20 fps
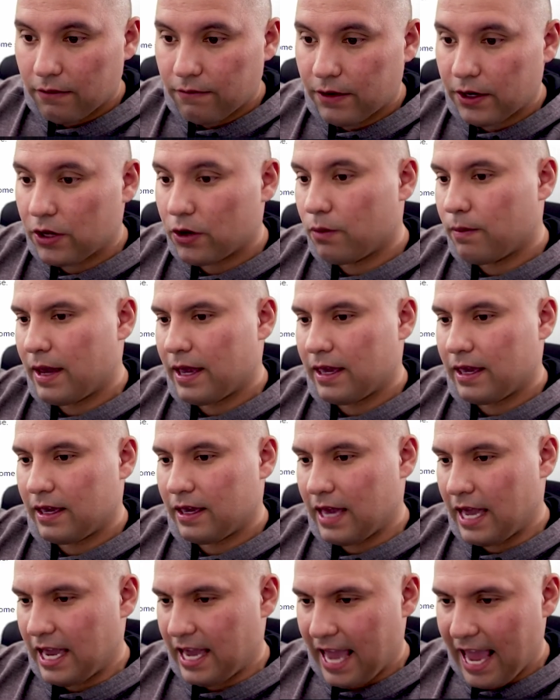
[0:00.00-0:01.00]
Video
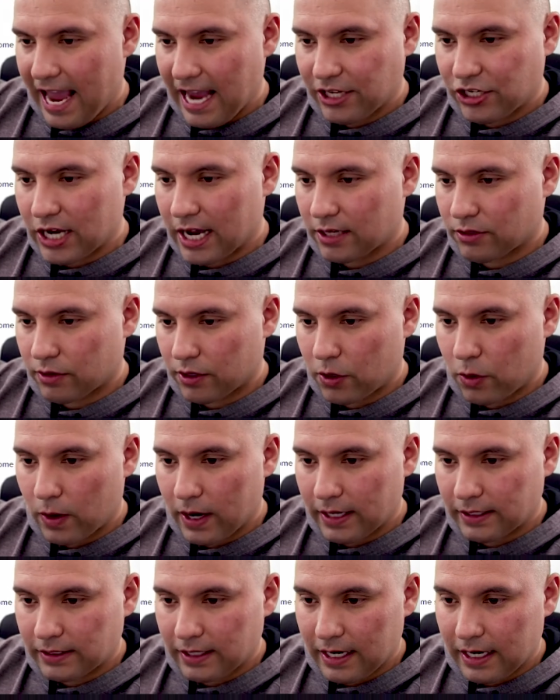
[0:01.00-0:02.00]
making a AJAX
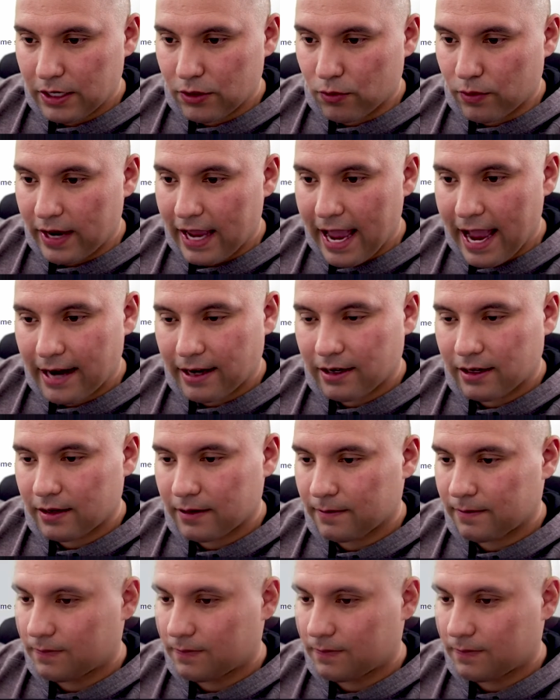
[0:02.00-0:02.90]
request in React.